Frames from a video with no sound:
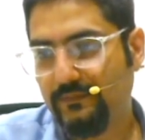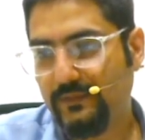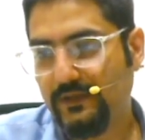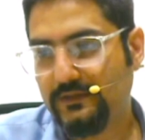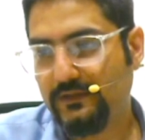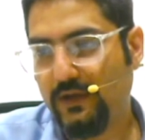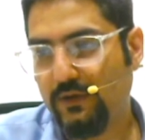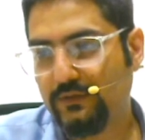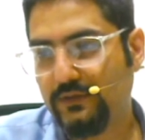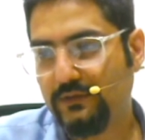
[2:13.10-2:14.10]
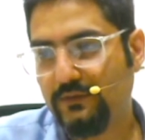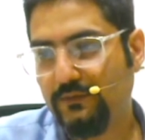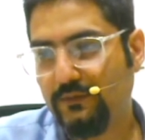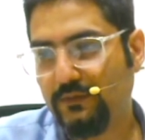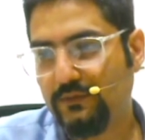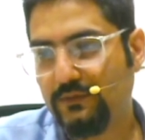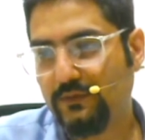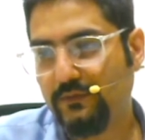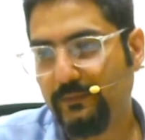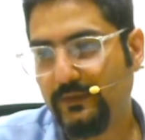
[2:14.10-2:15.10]
makes thousands of crores
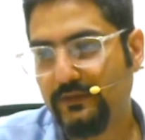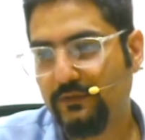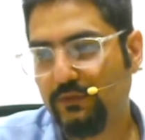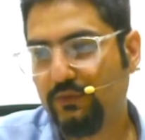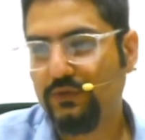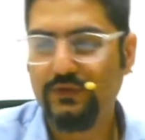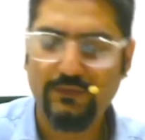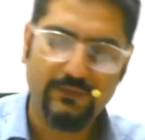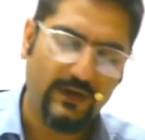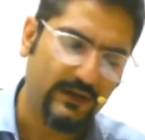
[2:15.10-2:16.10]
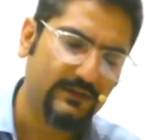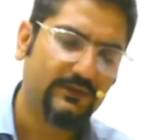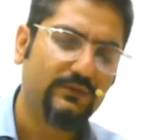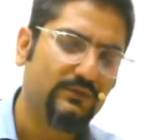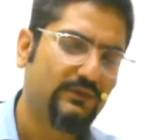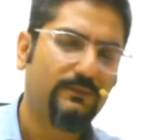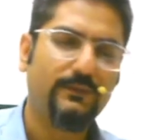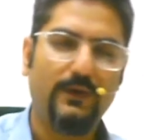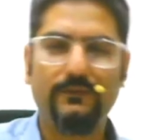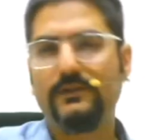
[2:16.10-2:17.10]
of rupees, huge funds, huge
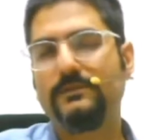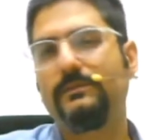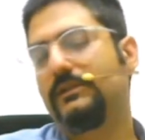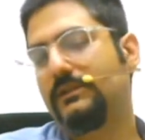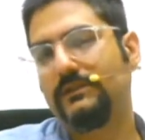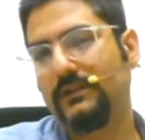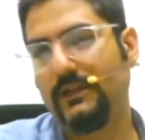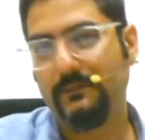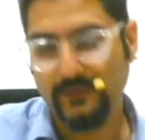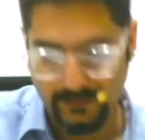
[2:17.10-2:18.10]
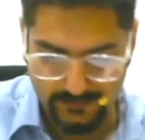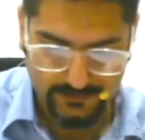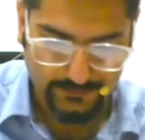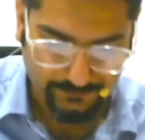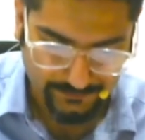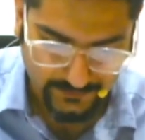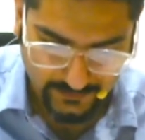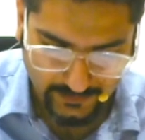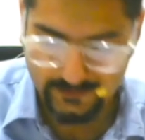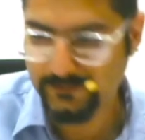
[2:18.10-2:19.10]
profits BCCI makes,
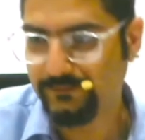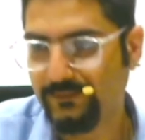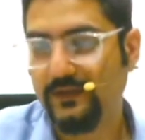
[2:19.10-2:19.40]
right?